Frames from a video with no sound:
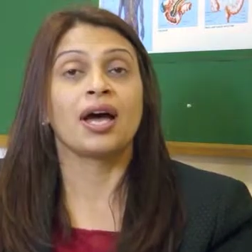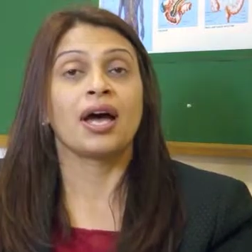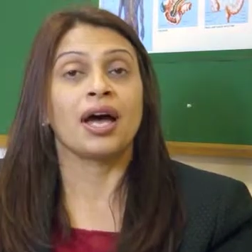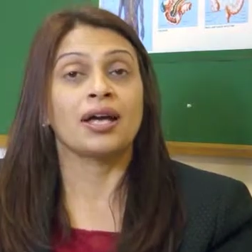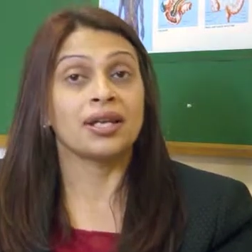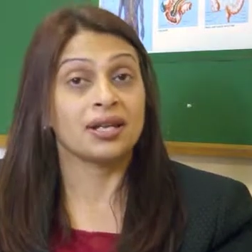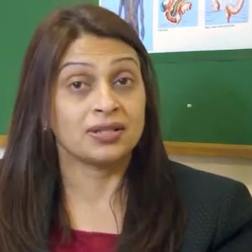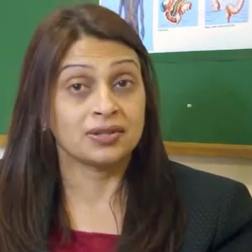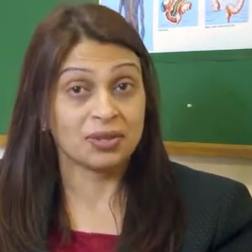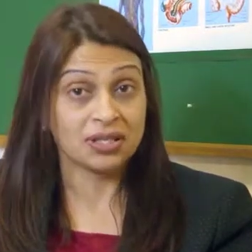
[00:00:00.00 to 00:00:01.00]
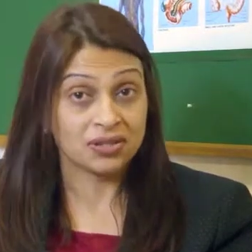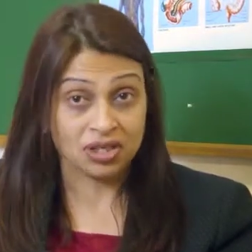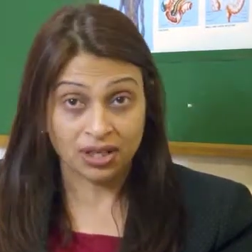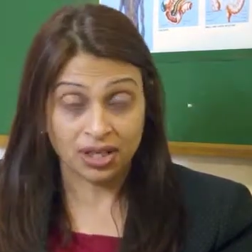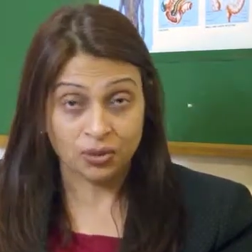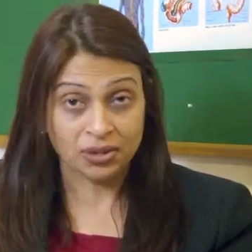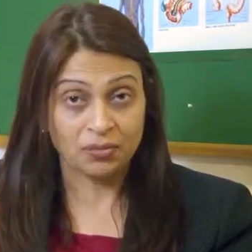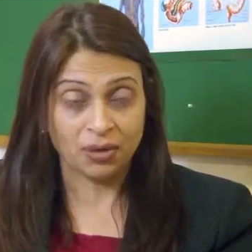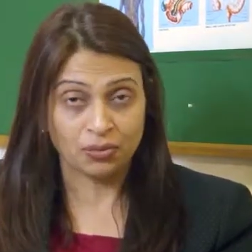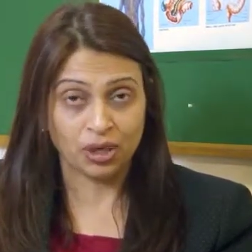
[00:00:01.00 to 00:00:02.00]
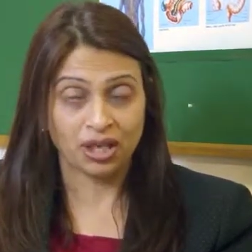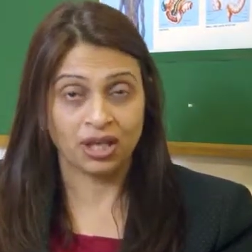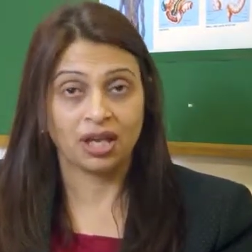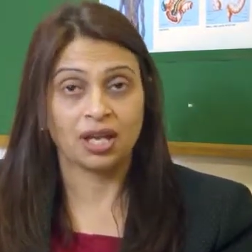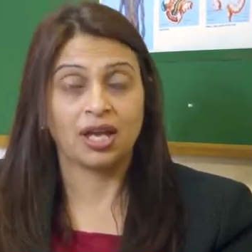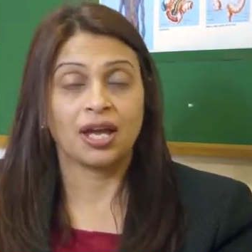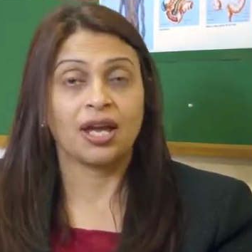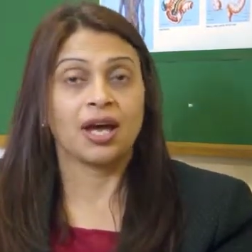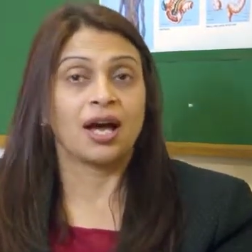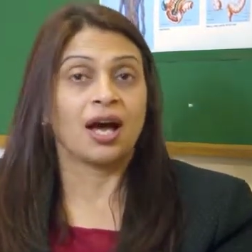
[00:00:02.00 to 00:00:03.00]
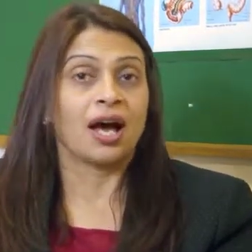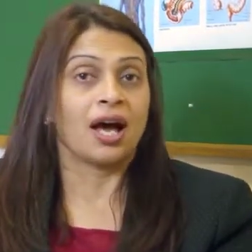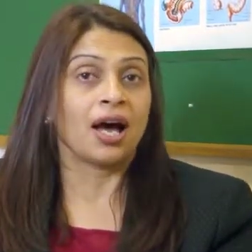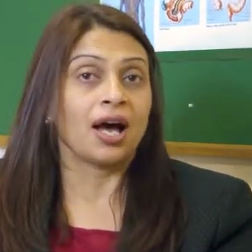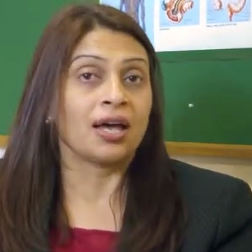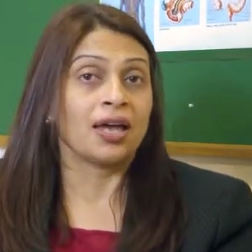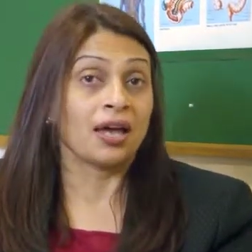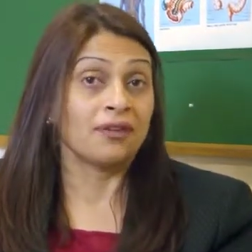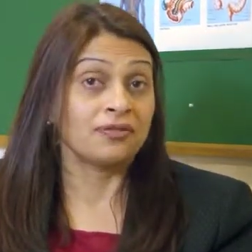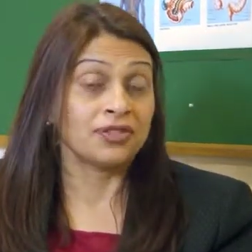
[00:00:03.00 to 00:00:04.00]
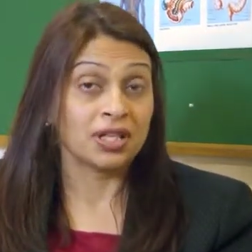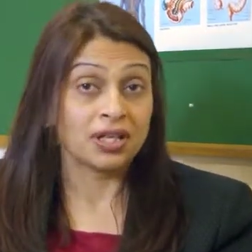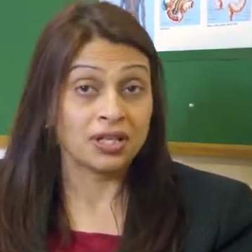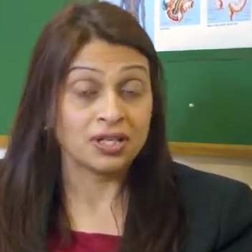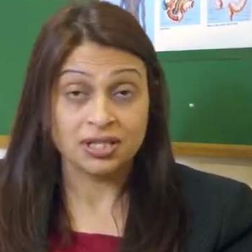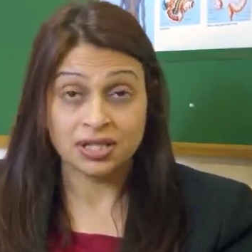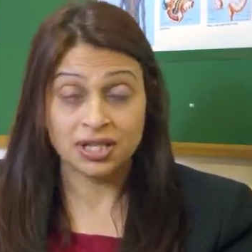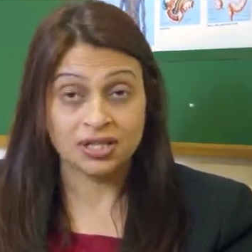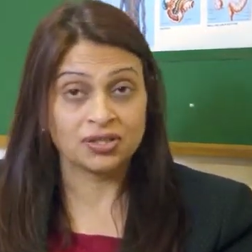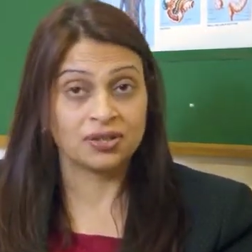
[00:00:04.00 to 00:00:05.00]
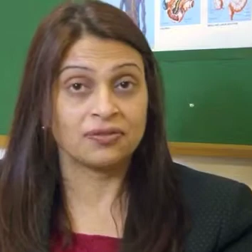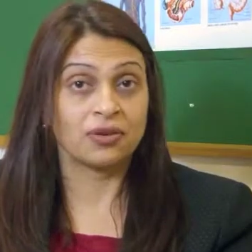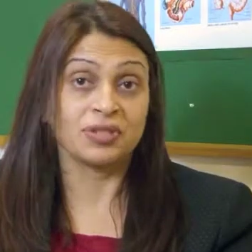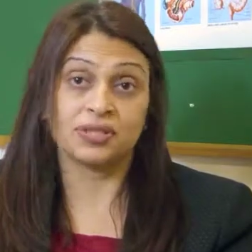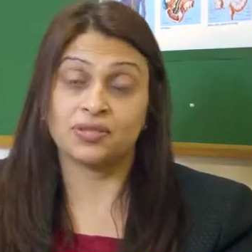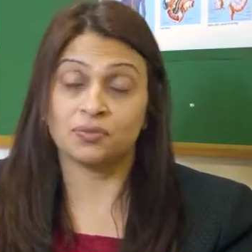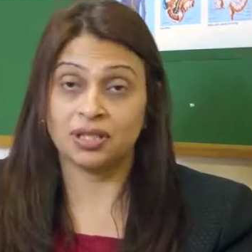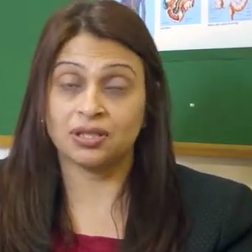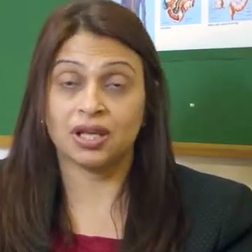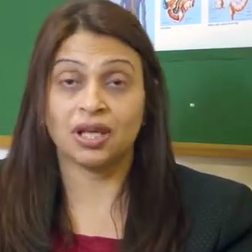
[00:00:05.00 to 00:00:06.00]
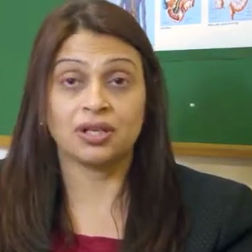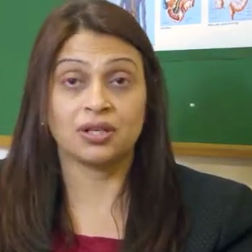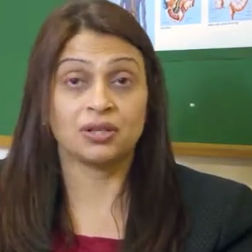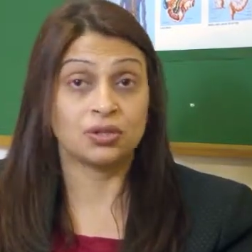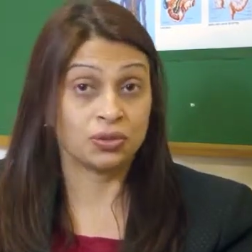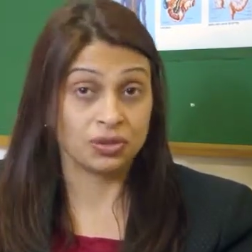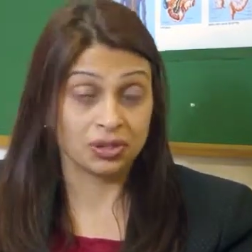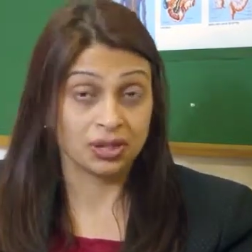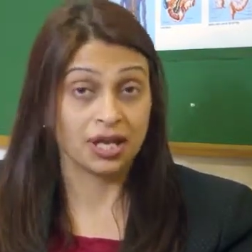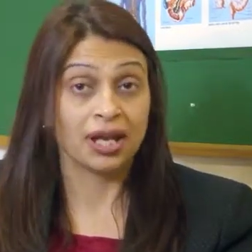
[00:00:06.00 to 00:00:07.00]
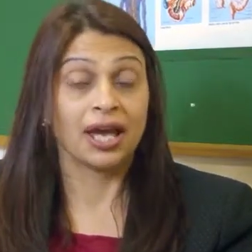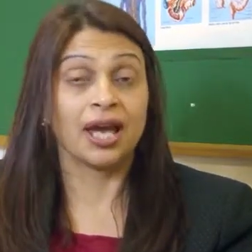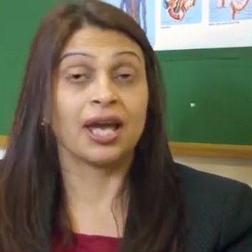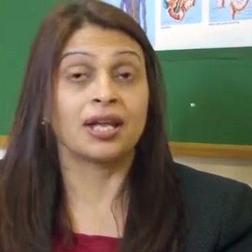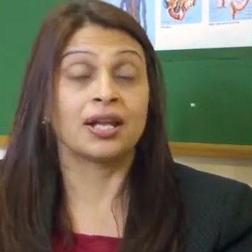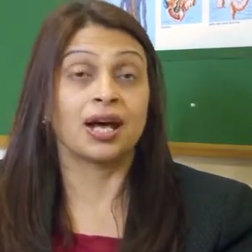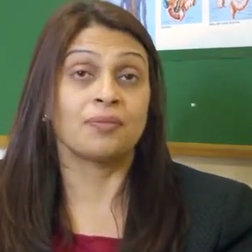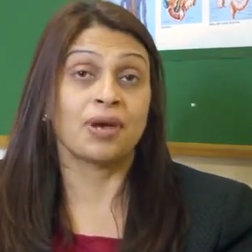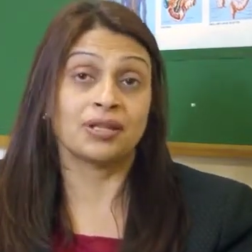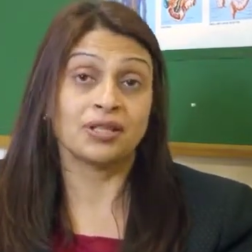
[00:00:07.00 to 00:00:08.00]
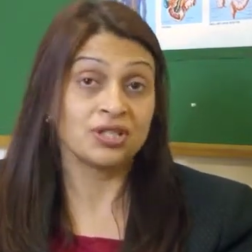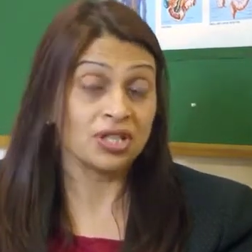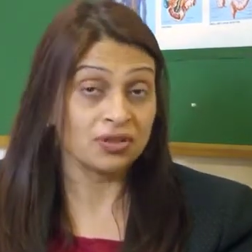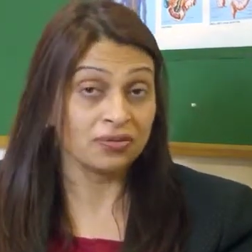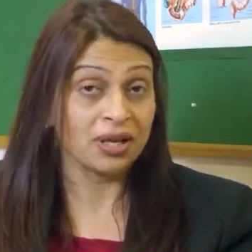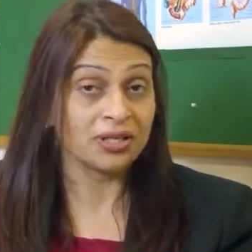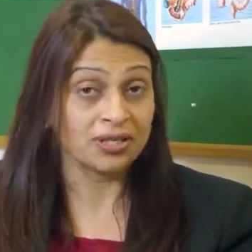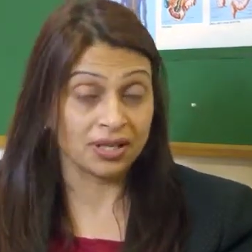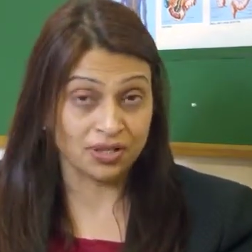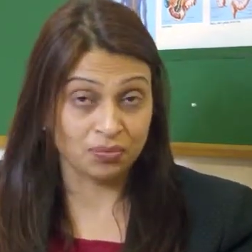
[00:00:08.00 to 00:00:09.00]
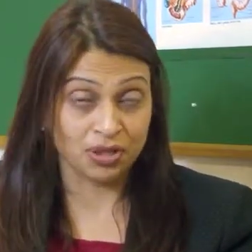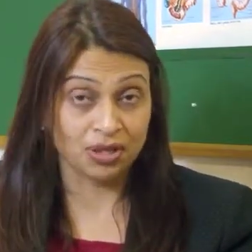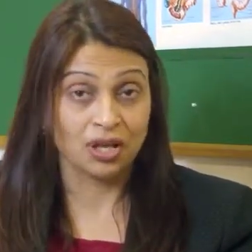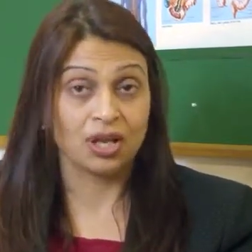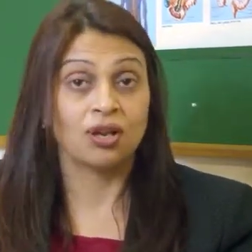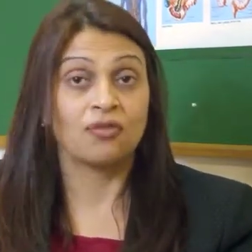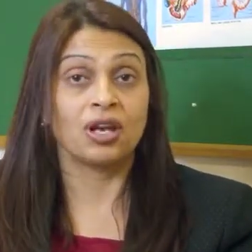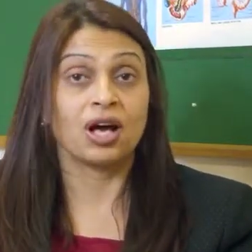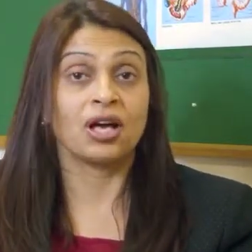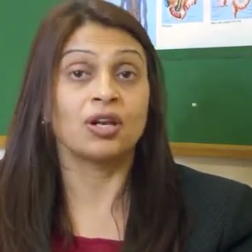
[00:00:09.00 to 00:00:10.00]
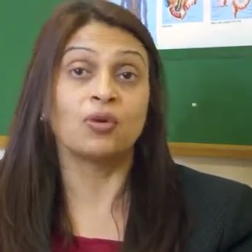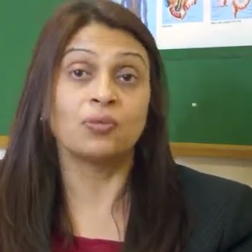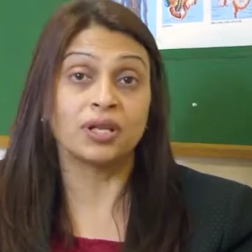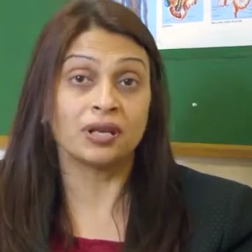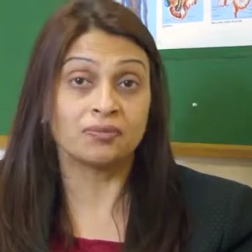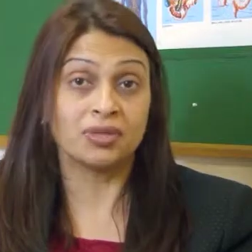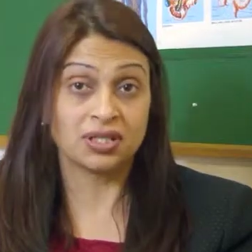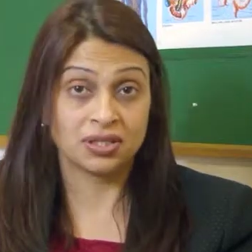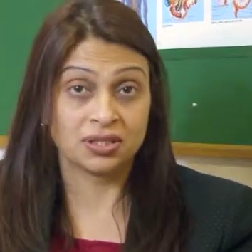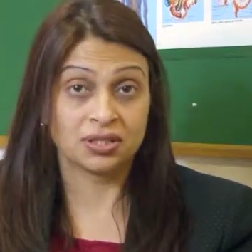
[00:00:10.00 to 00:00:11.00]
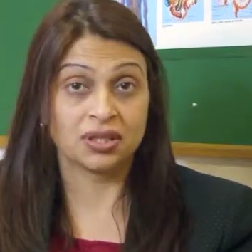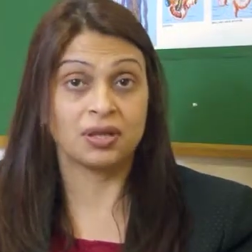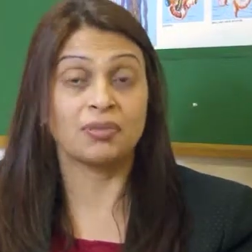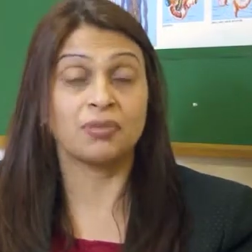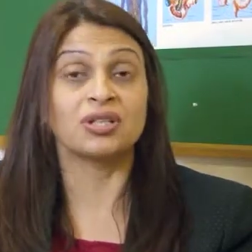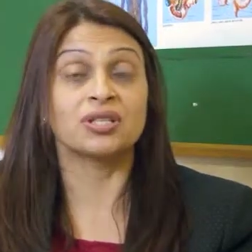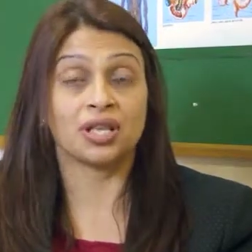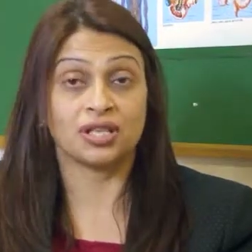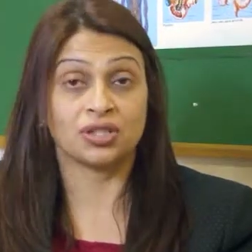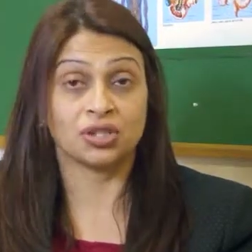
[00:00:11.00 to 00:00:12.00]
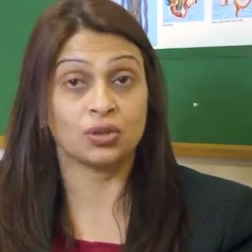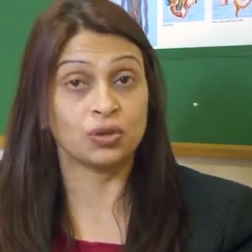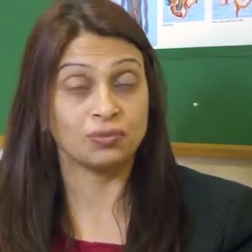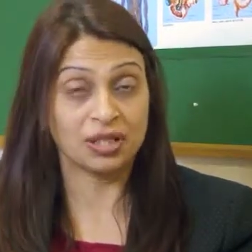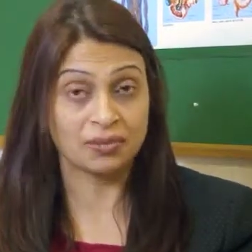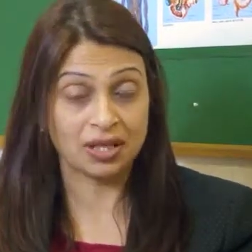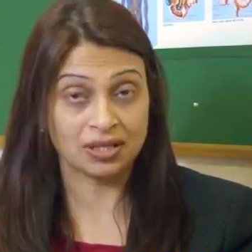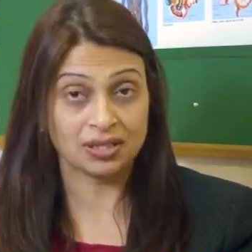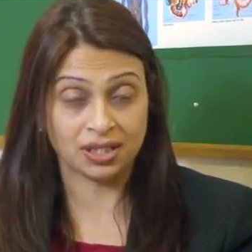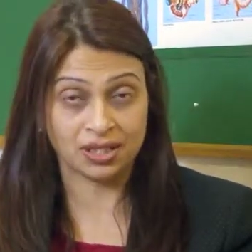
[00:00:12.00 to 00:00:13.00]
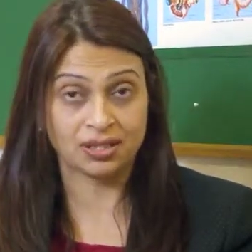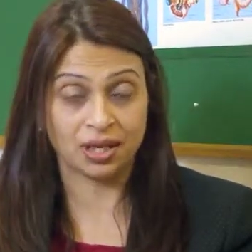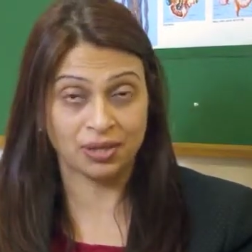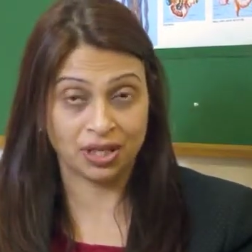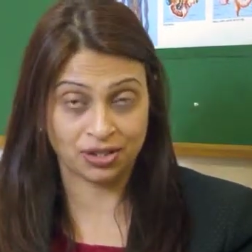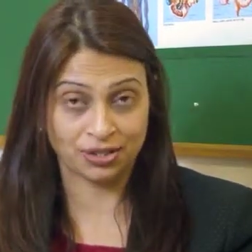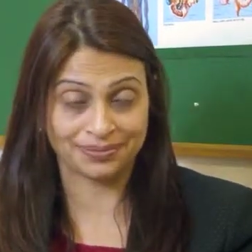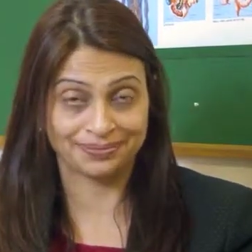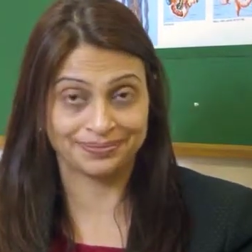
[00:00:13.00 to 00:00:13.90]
and has been struggling with her memory. I have taken a detailed history from Mrs. Smith and her daughter, and I'm at the stage of my assessment when I normally administer a memory test called mini mental state examination.